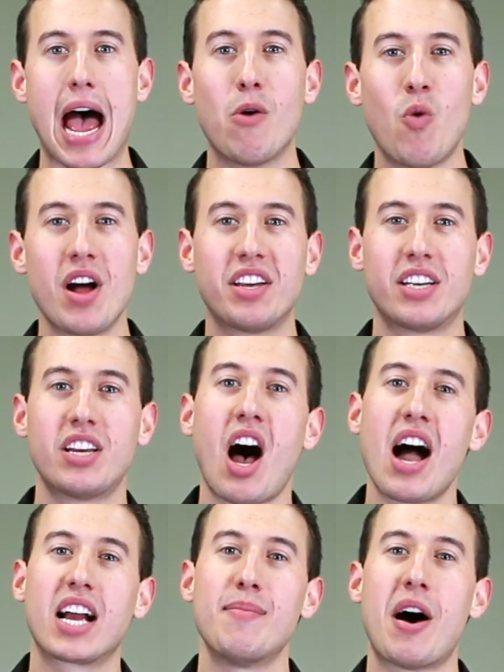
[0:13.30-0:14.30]
I want to
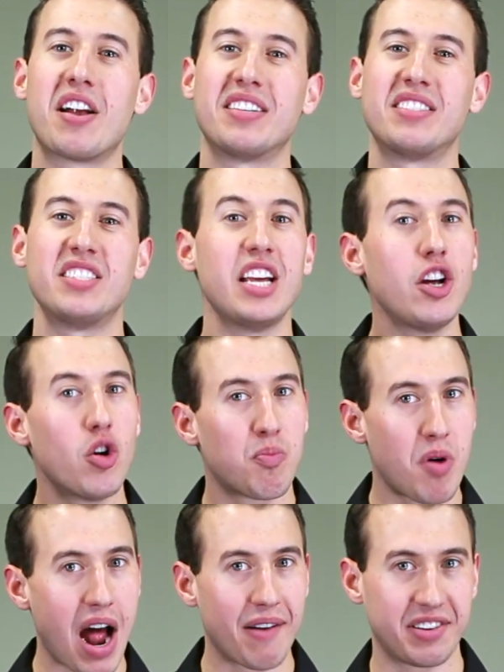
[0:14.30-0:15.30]
talk about a single
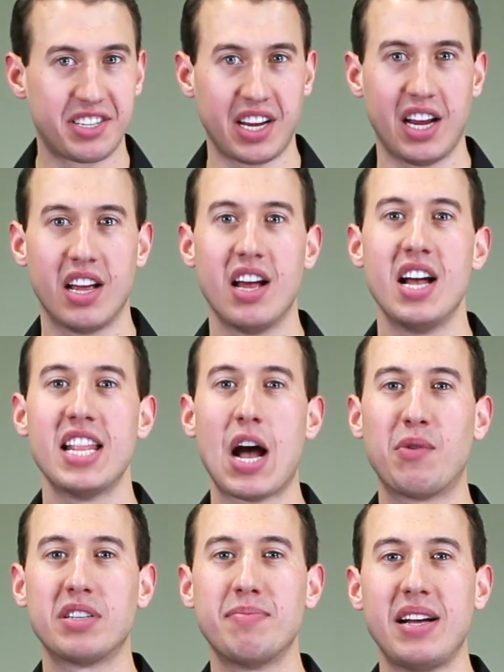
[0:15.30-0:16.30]
prophecy
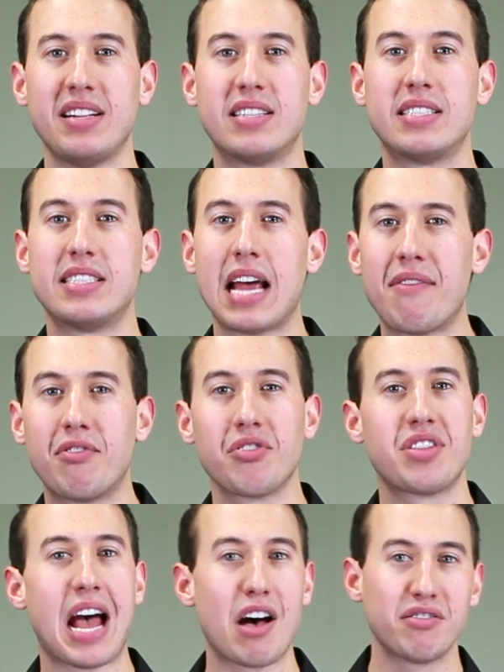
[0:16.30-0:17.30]
that was made several
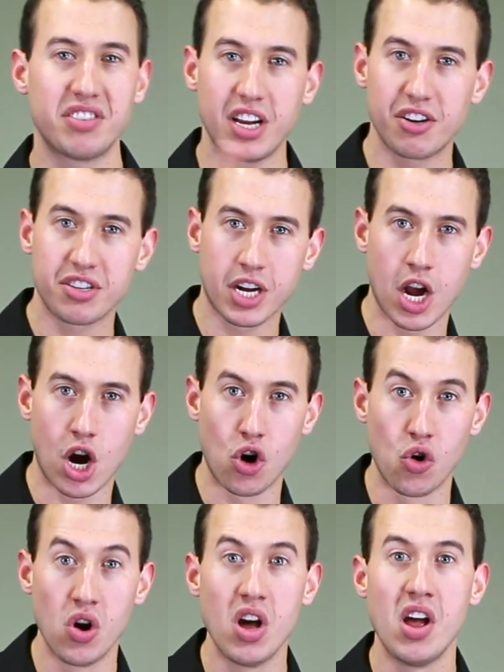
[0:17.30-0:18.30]
thousand years
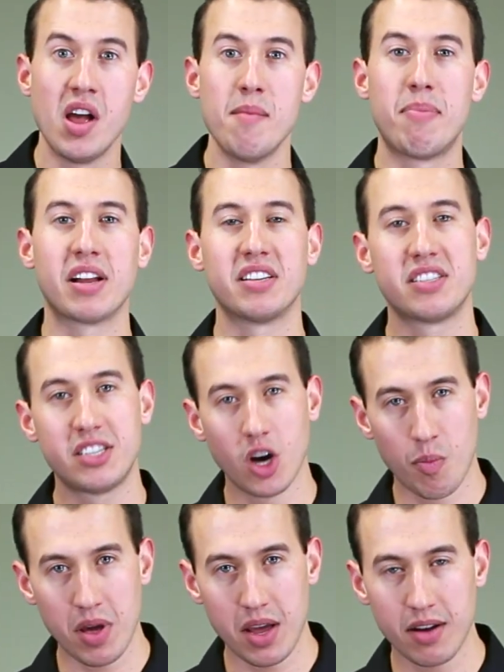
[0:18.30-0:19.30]
ago, but is
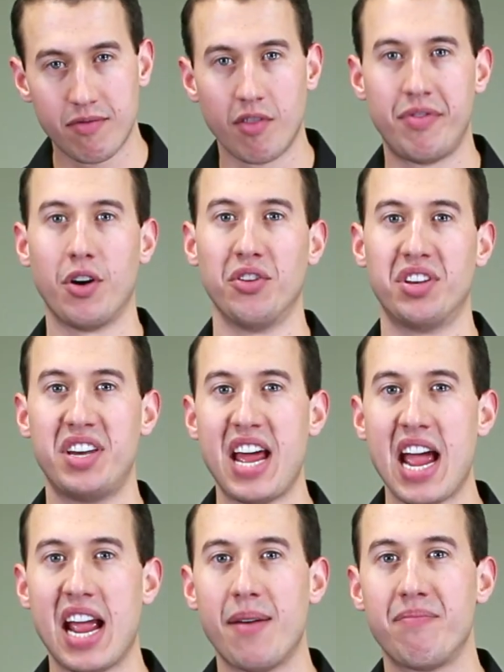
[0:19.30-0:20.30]
still being fulfilled
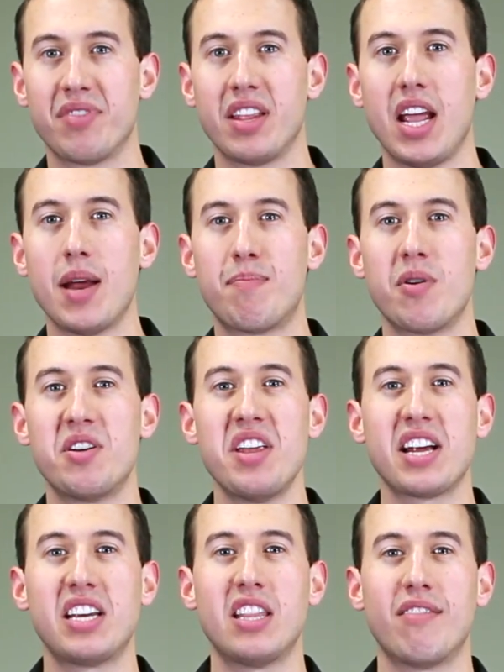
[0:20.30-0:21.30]
today. It
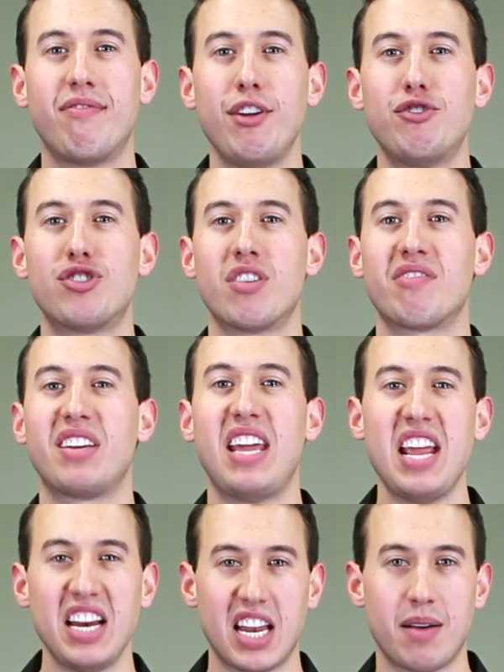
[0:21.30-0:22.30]
predicted the future of
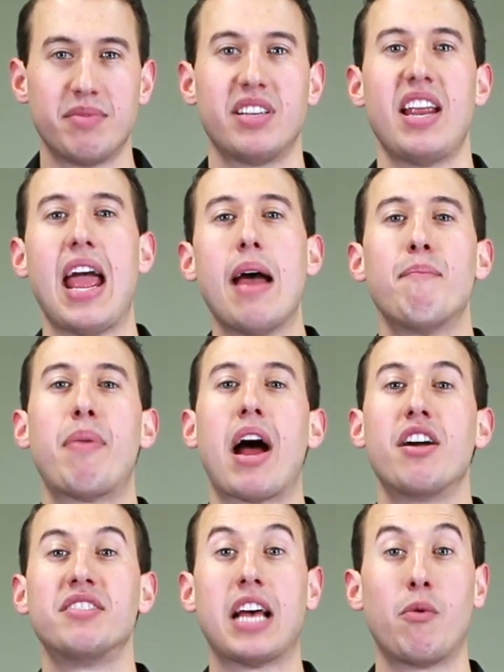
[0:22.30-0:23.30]
kingdoms and
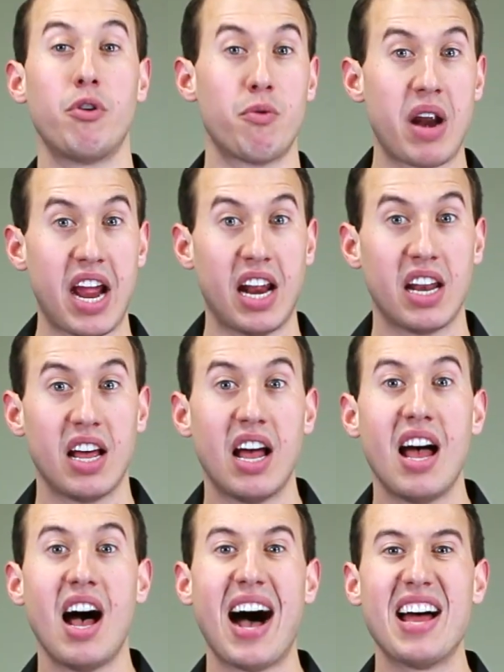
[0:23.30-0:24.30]
empires that would reign
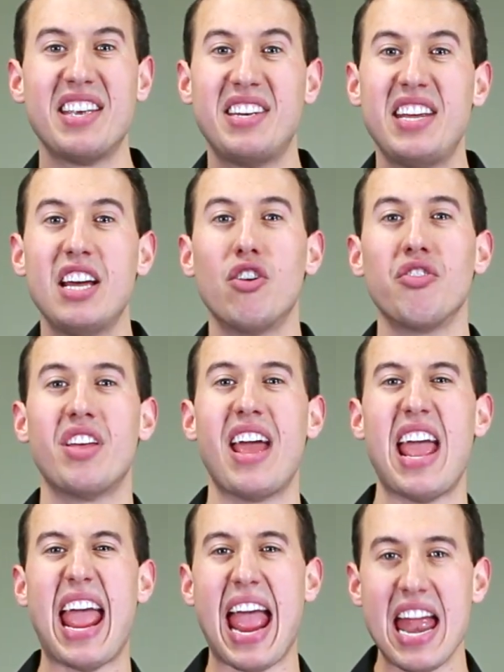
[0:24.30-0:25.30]
until
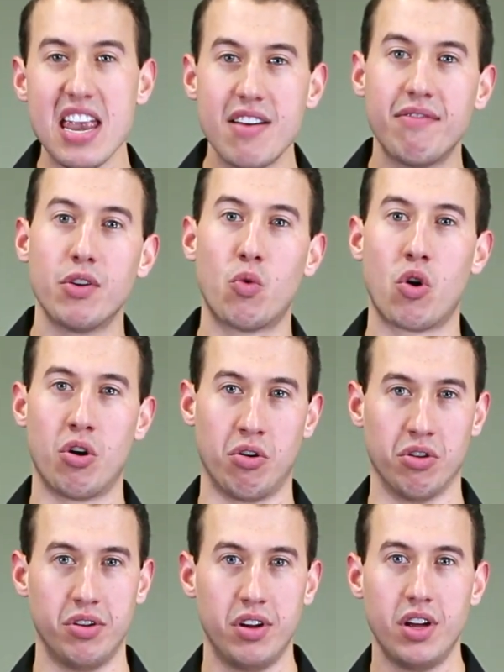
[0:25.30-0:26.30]
the end of the
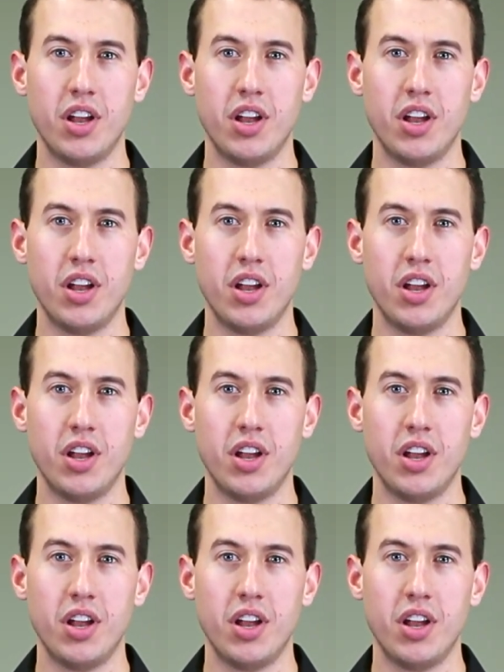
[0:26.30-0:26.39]
world.